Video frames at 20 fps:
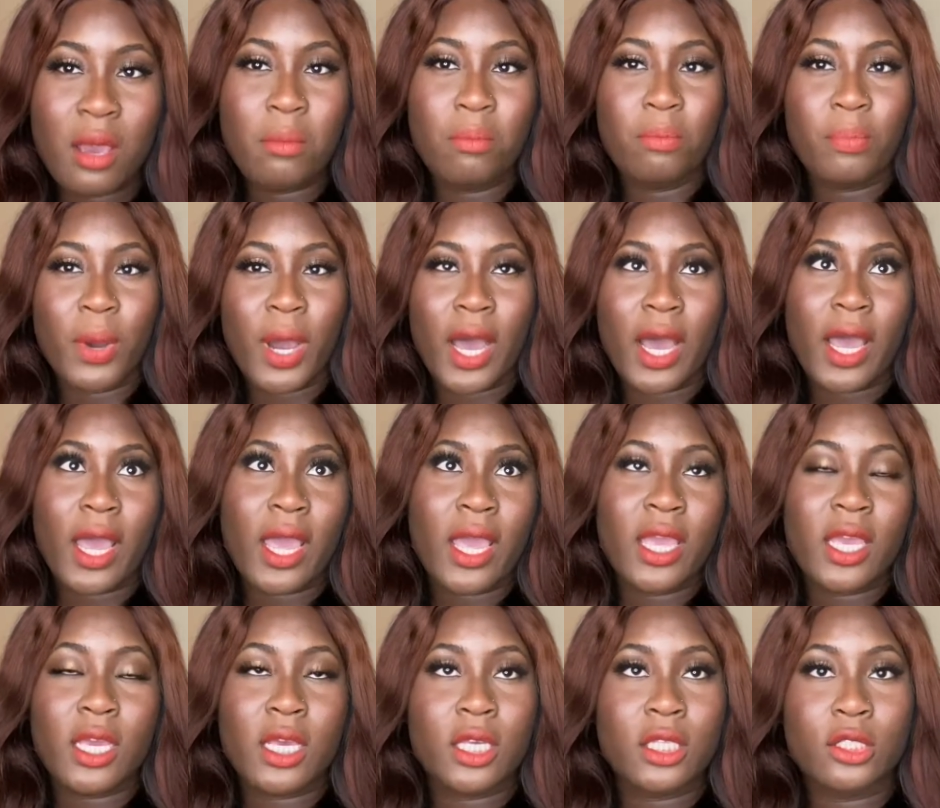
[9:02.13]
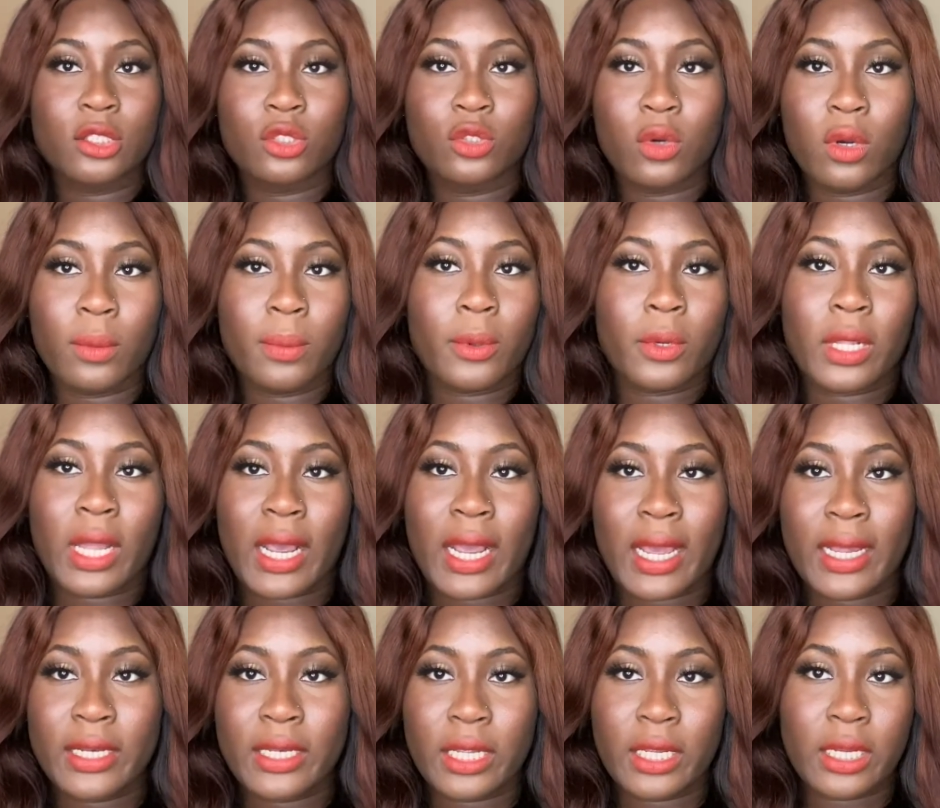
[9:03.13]
but it's doable. Like,
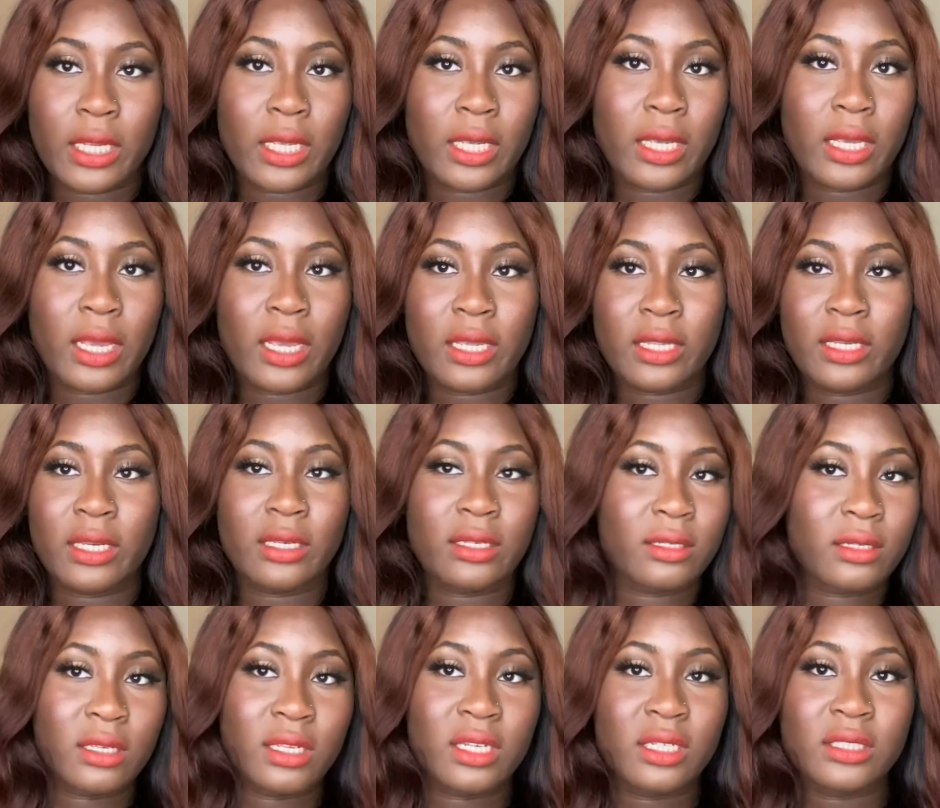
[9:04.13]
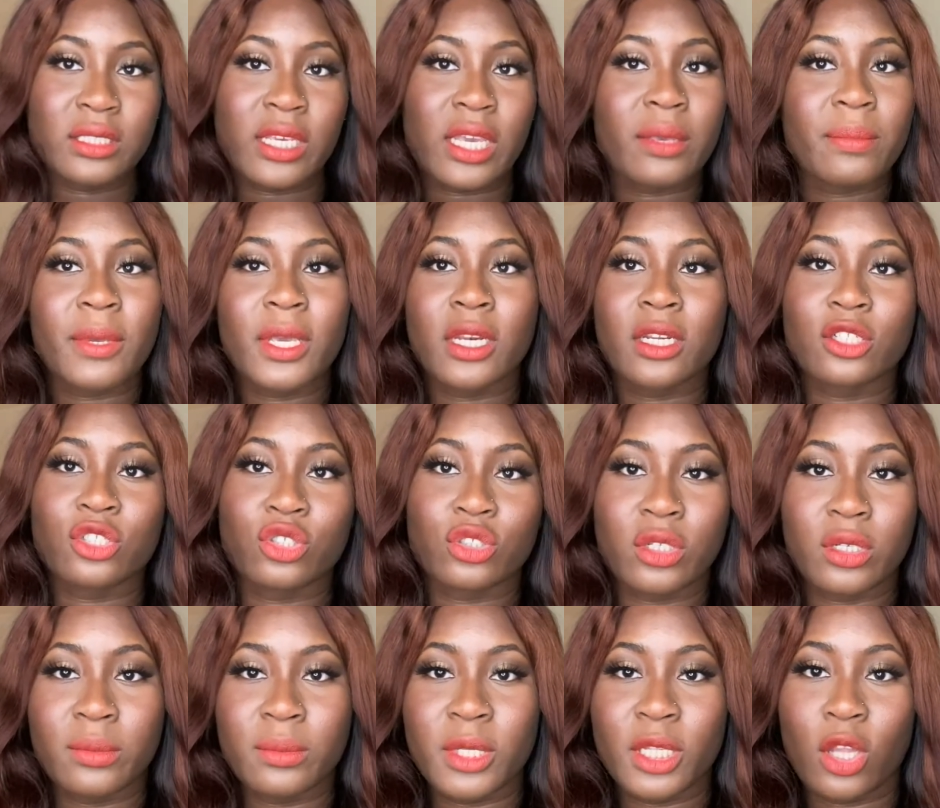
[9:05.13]
I did it. it. It didn't take me an
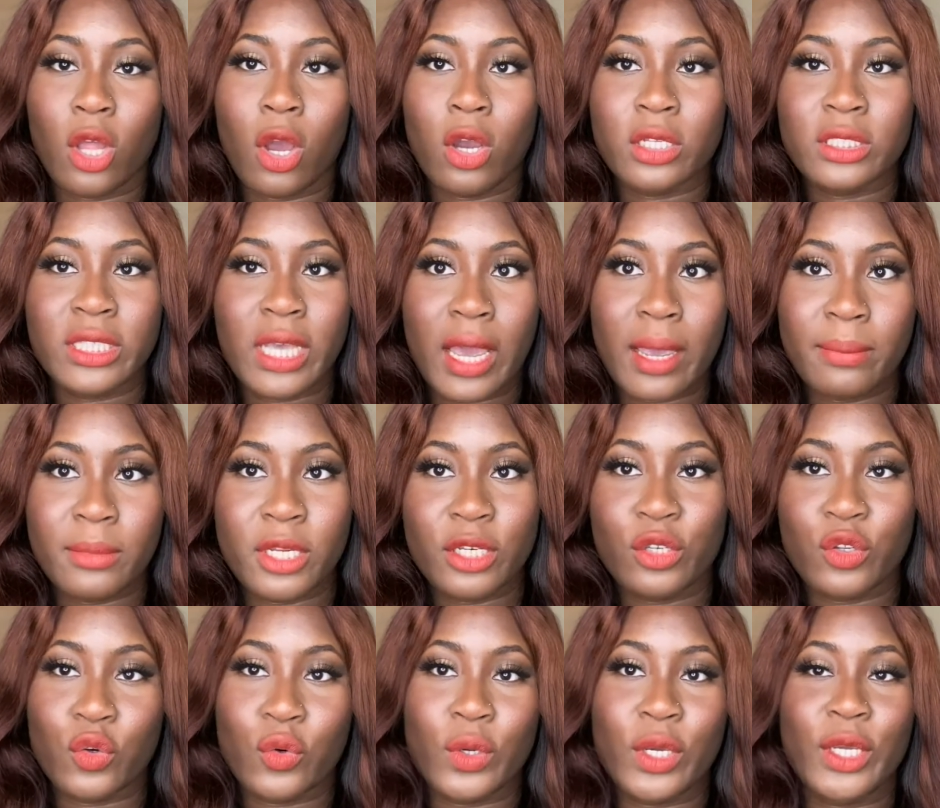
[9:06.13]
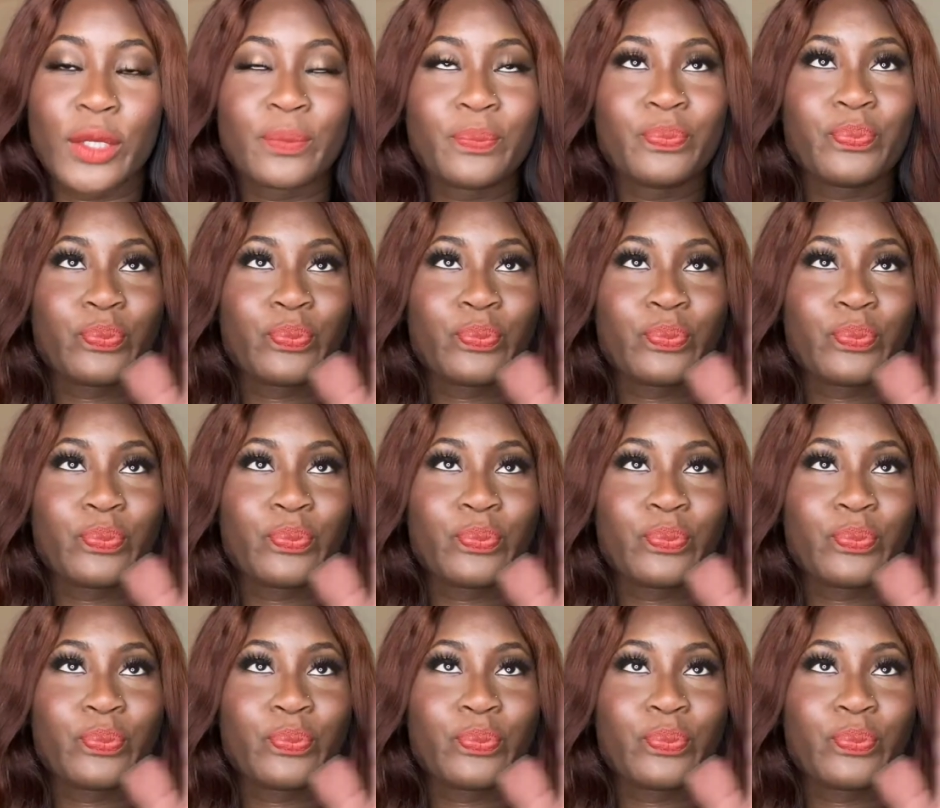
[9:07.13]
extremely long time to do it.